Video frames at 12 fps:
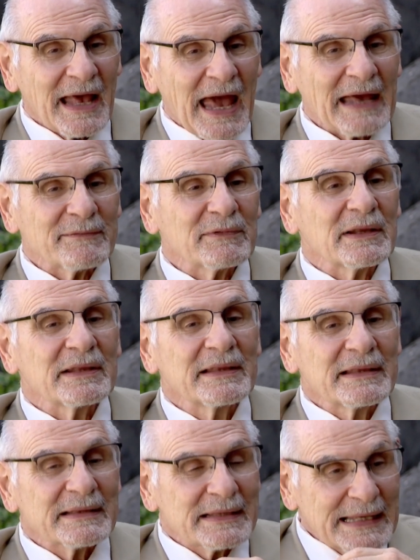And
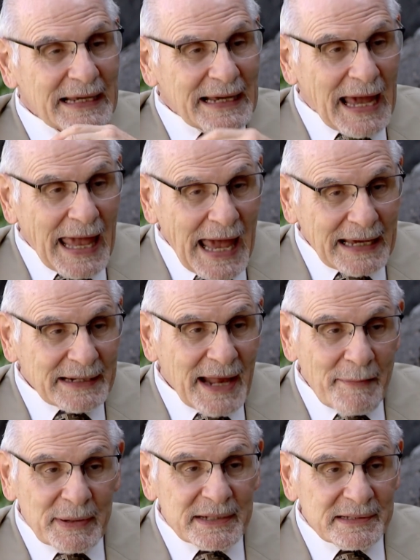the
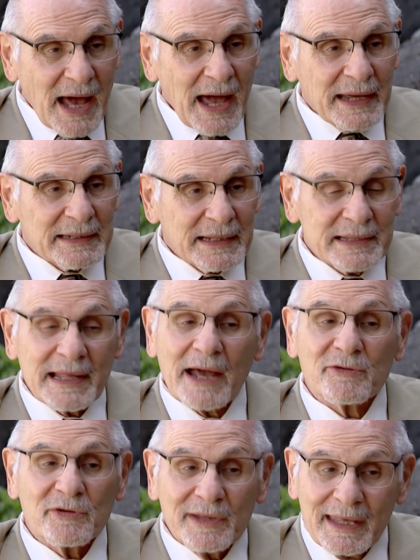economic side is
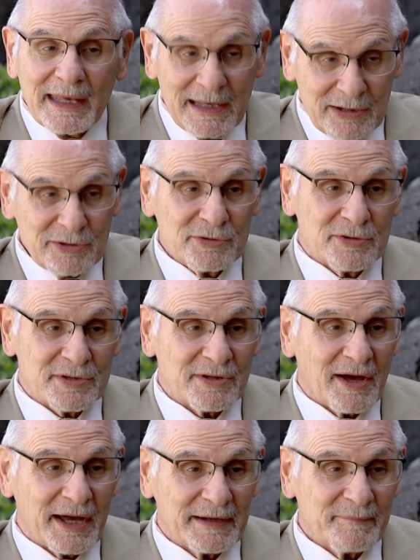actually the easier
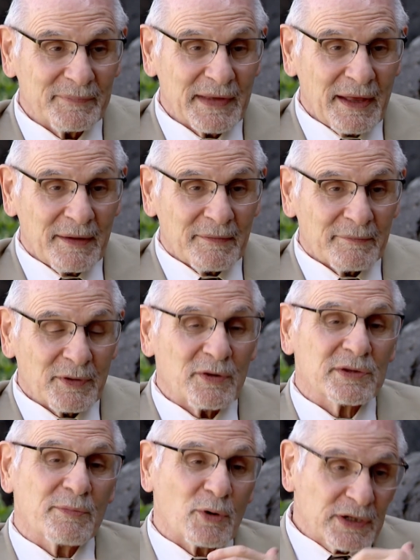side
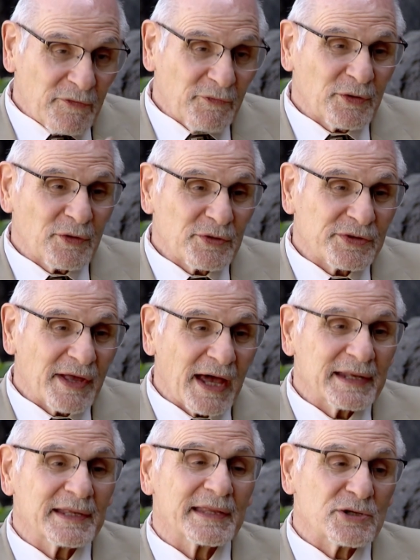because the more difficult
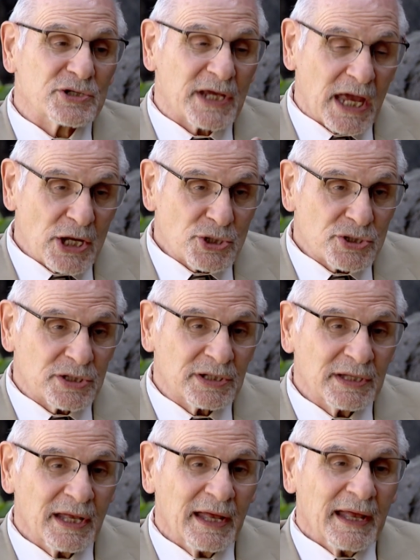side is
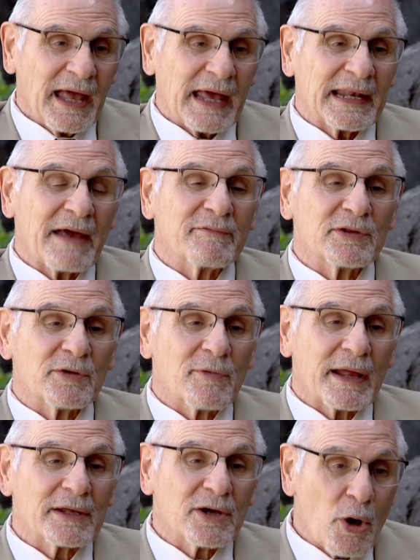education and having the
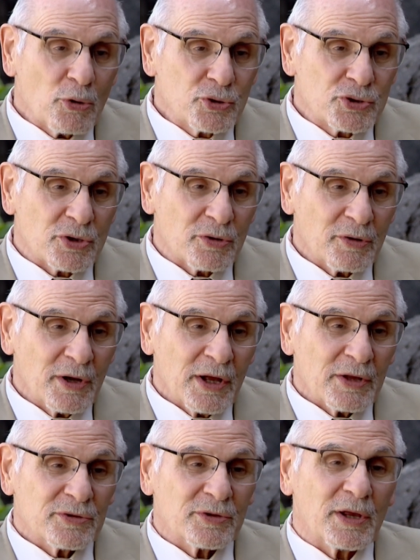right culture
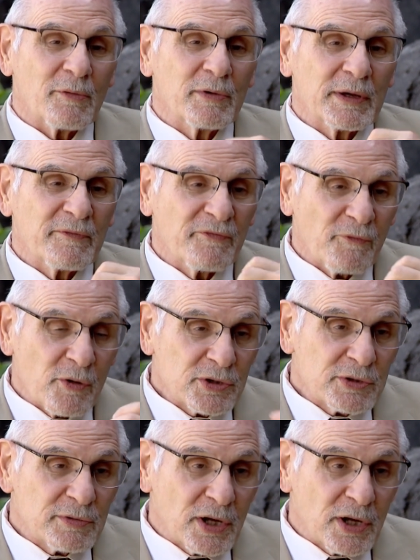so that we foster in